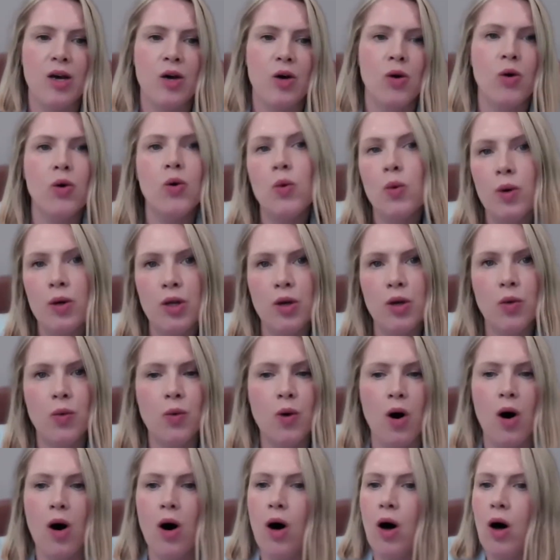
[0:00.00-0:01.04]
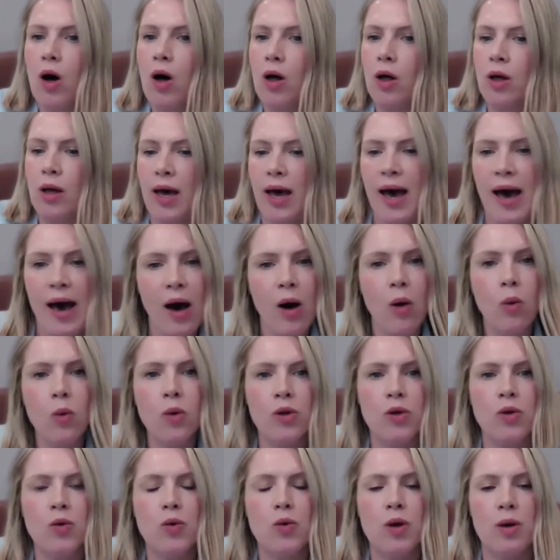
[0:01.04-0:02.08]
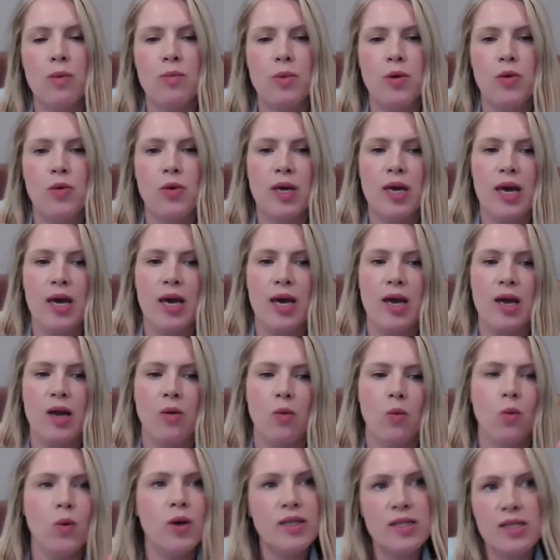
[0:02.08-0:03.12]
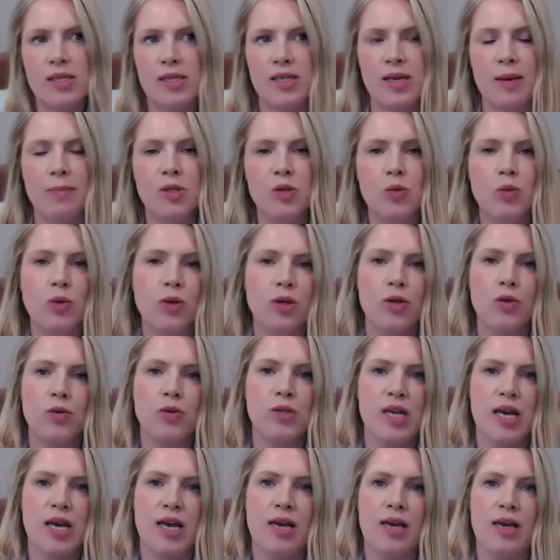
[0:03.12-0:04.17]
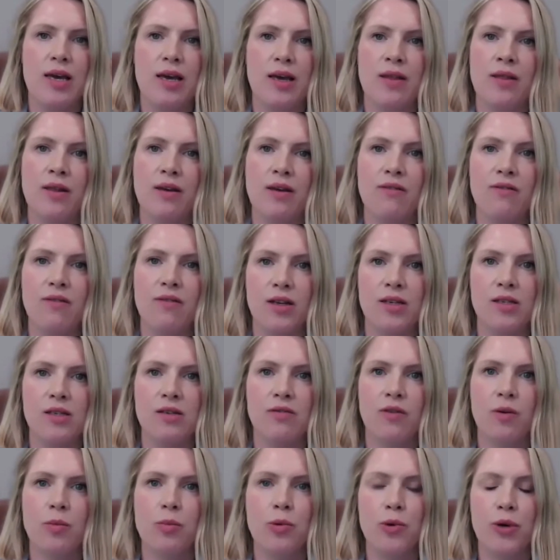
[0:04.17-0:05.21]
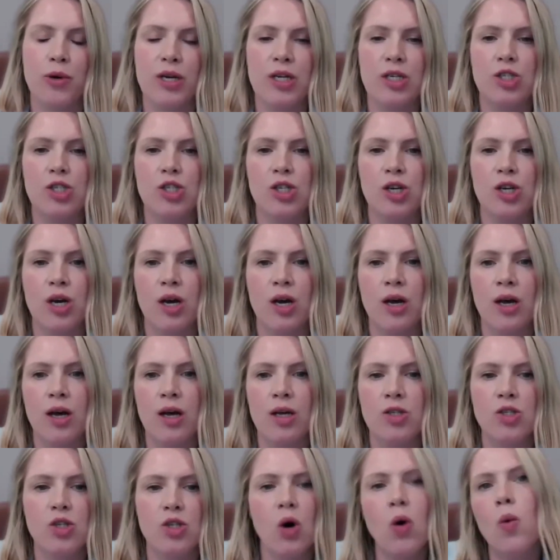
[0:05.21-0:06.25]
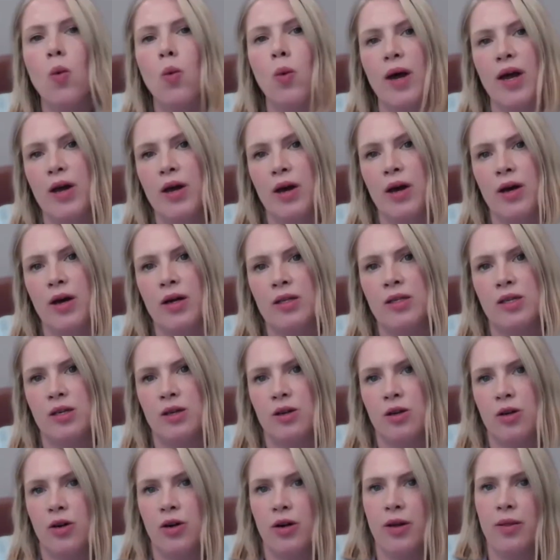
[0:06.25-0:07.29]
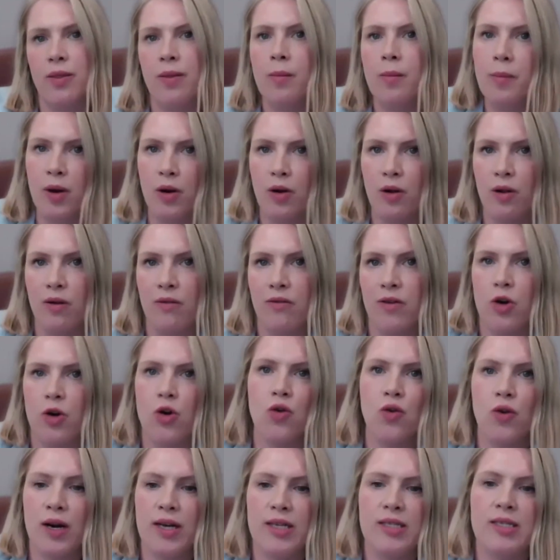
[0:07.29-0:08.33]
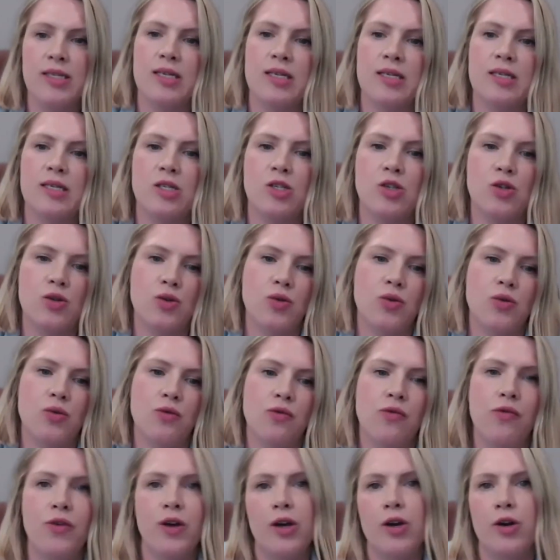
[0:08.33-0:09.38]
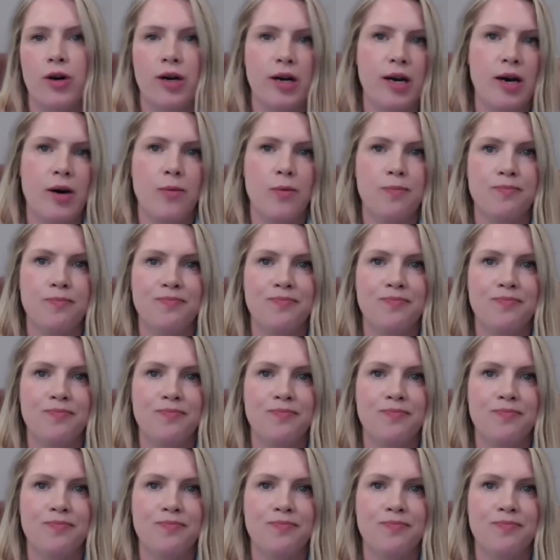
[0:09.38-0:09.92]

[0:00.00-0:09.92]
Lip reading: Who will you call? How will you communicate? What steps will you take in the event of a breach? Don't wait until you're in the middle of a crisis to figure it out.